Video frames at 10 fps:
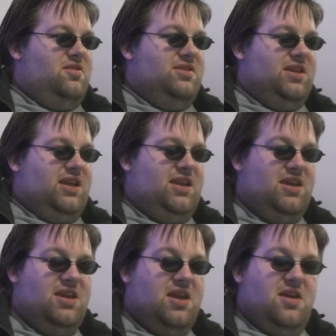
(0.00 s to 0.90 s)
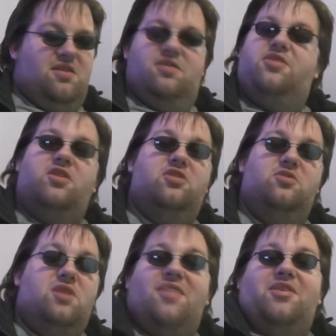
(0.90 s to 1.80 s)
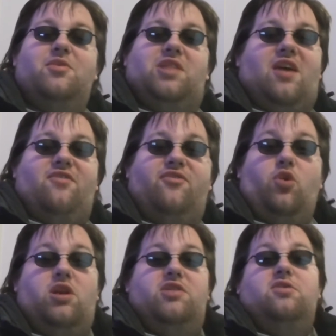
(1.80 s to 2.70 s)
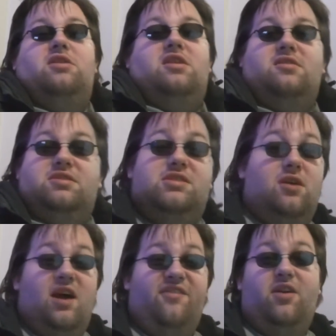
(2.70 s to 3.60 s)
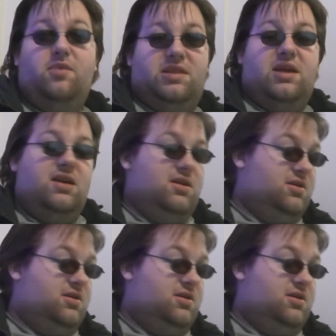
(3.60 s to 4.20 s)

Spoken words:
like they're gonna do nothing with that for 43 years. So have fun with that.